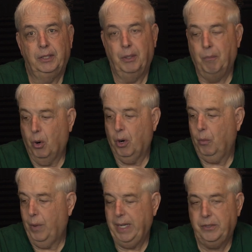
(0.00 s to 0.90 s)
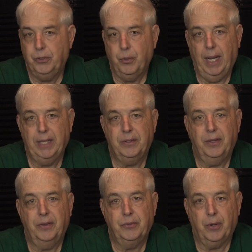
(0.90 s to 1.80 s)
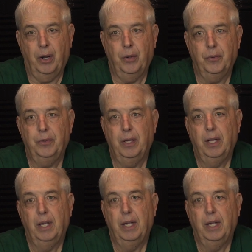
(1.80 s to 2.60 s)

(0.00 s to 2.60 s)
The more weight you add to the drone,